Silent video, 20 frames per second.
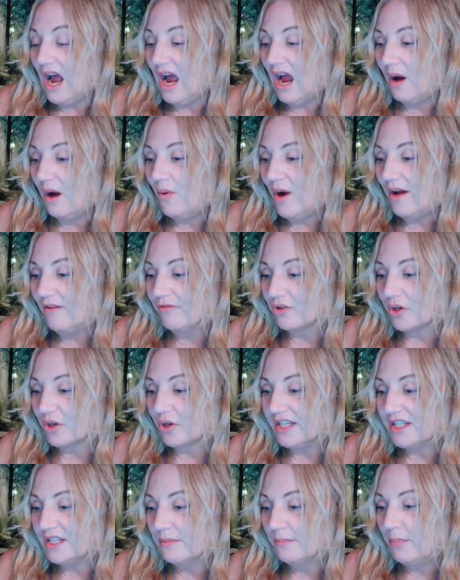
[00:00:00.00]
However,
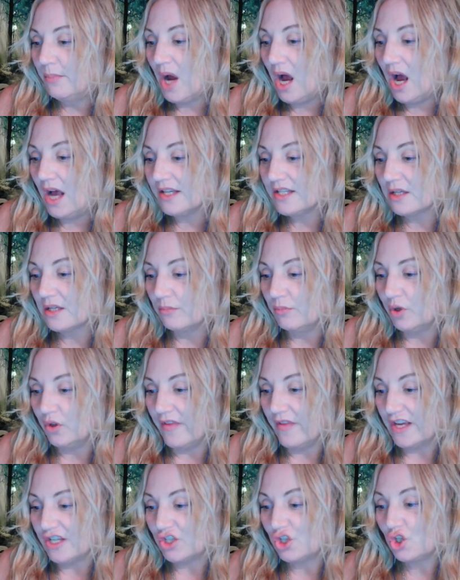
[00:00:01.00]
it's
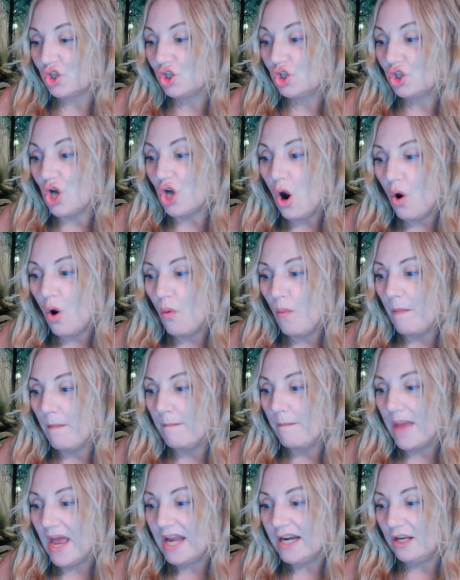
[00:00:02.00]
impossible that so
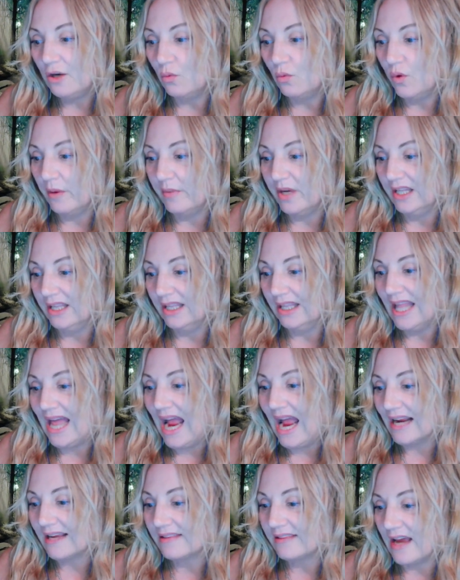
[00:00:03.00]
many women
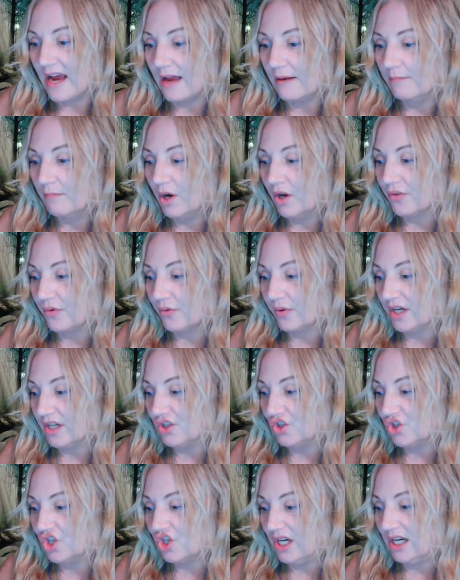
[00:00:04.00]
lack that
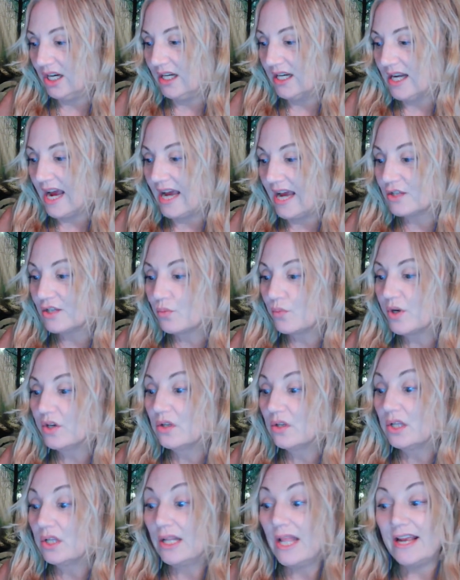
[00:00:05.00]
mothering gene as
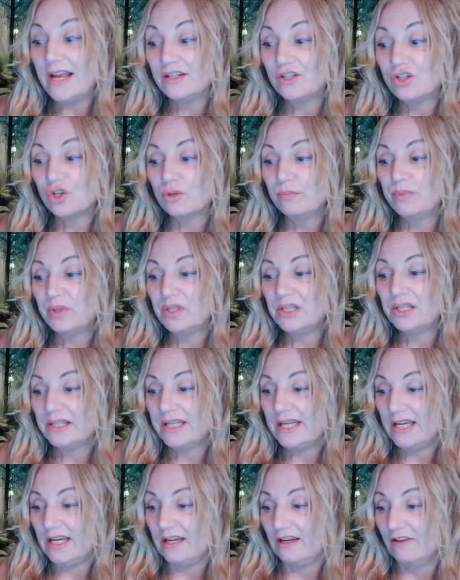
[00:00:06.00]
we're led to
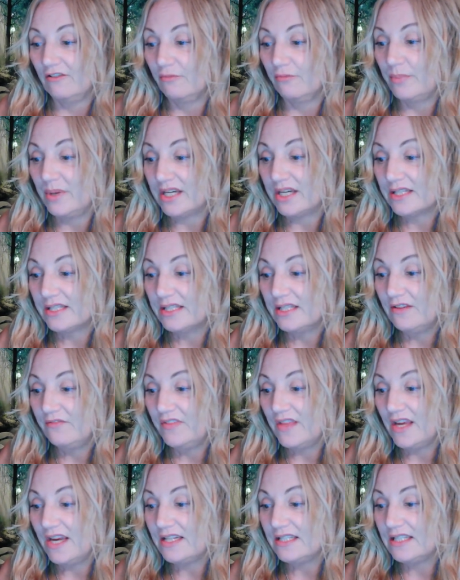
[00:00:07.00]
believe, because
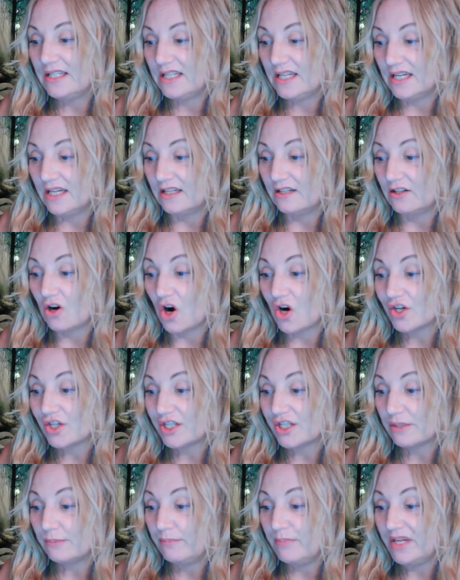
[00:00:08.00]
if they did, our
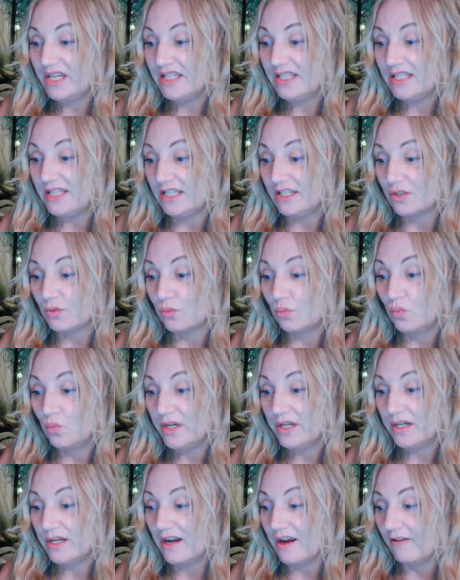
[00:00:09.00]
species
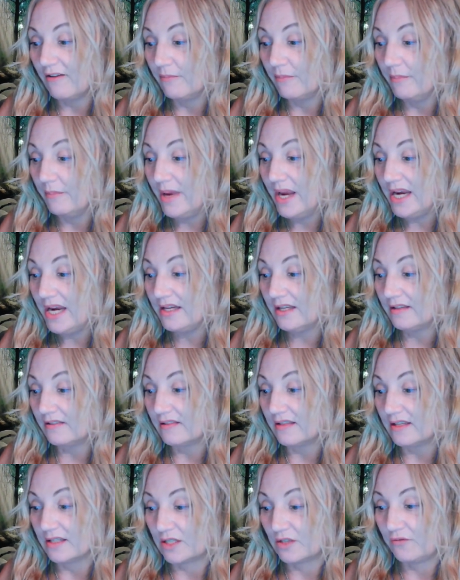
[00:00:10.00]
wouldn't have made
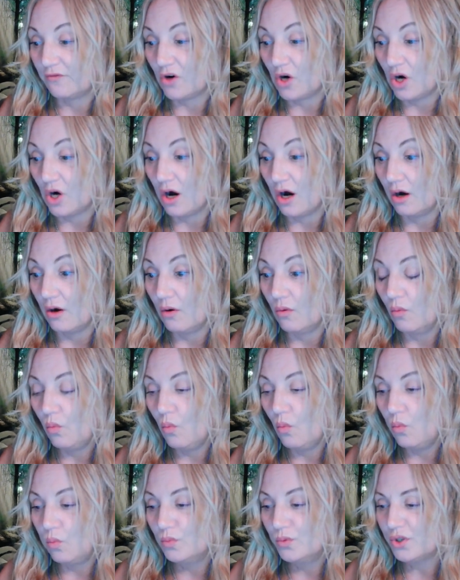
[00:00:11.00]
it this far.
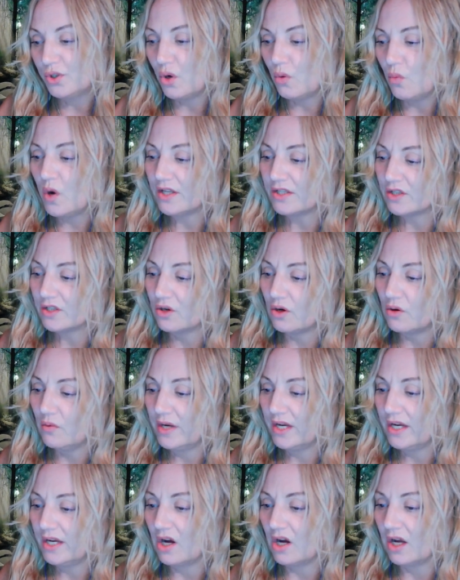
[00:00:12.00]
So what's
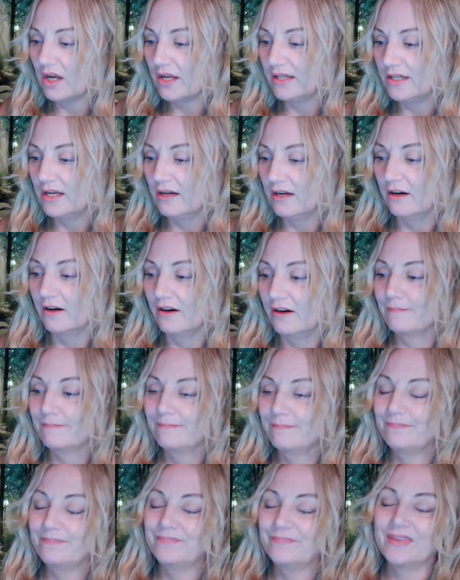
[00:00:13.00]
going on here?